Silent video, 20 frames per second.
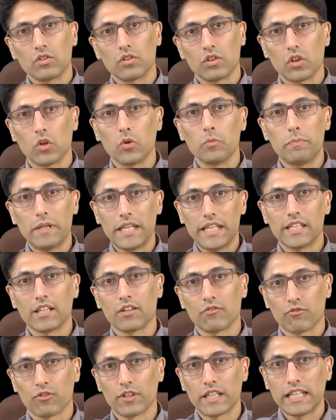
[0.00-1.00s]
though
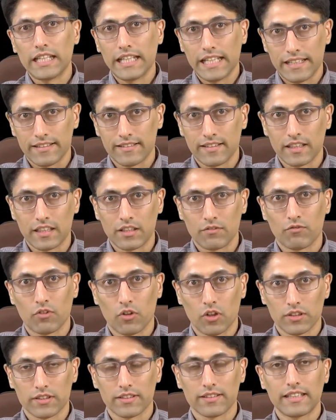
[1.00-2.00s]
being free is the
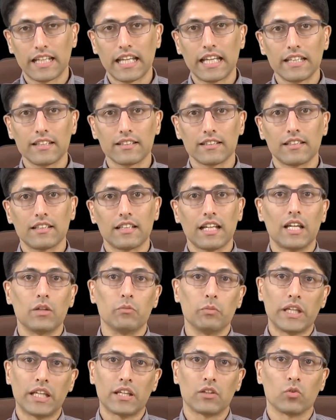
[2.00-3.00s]
default state
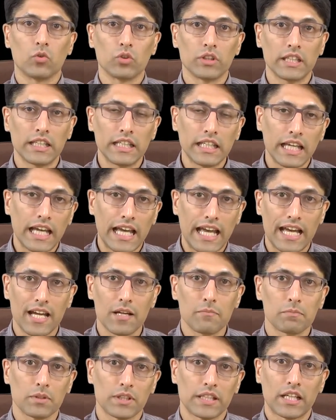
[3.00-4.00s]
and we can only
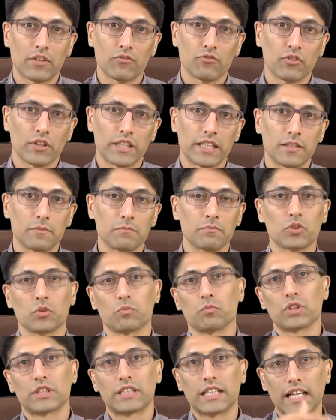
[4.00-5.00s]
hamper that freedom
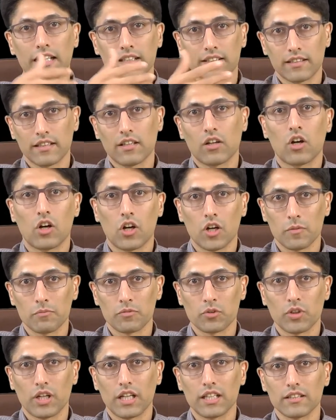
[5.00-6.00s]
to protect
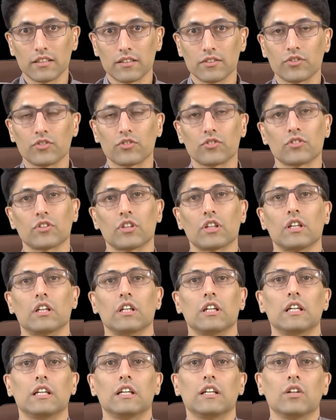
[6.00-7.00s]
harm to others,
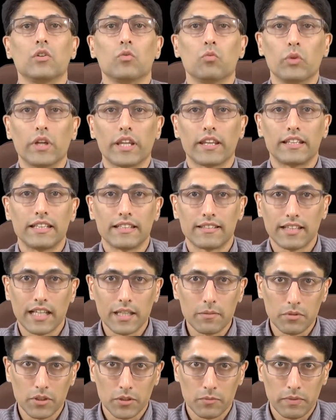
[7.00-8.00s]
with
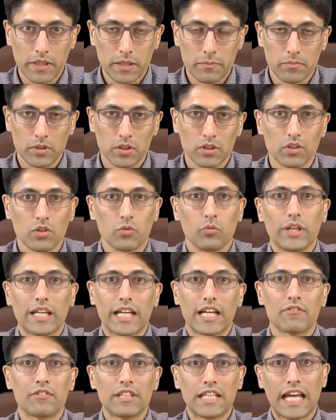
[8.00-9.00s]
disabled people, we
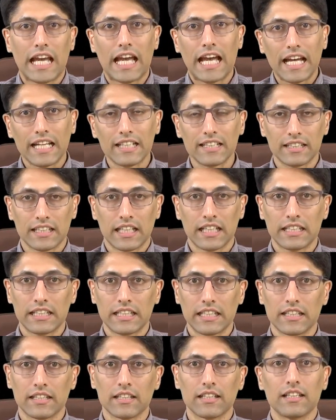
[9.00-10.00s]
have the added
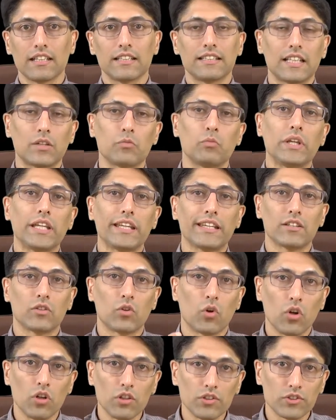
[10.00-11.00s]
idea that we
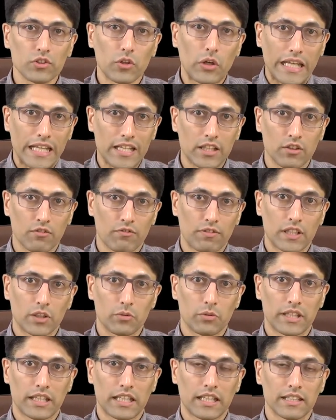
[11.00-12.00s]
can also
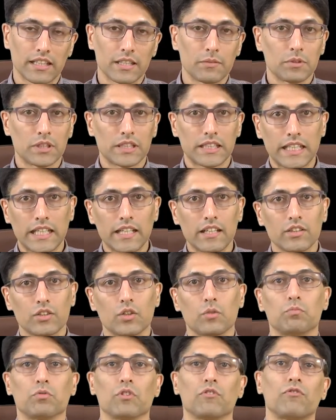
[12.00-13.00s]
interfere with that liberty
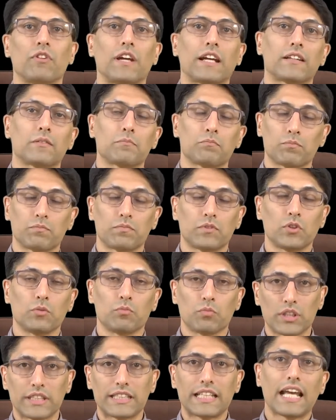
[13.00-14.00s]
to protect,
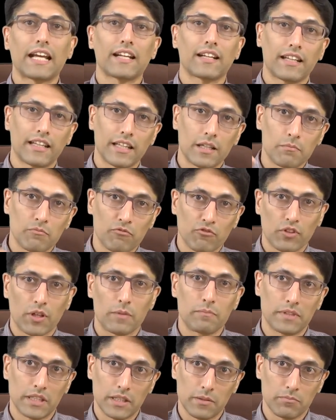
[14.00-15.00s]
to protect them
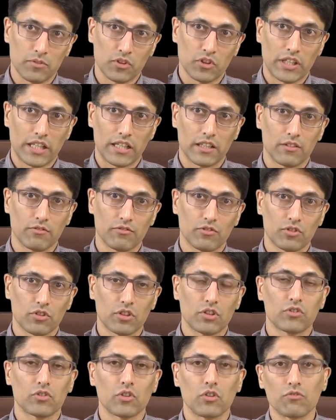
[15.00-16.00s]
from
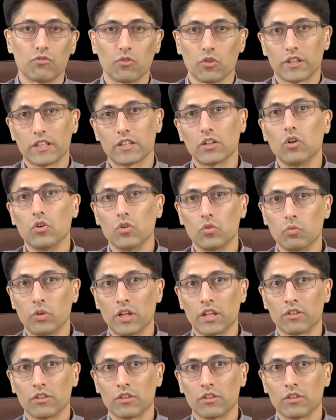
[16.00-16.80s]
themselves, so for their own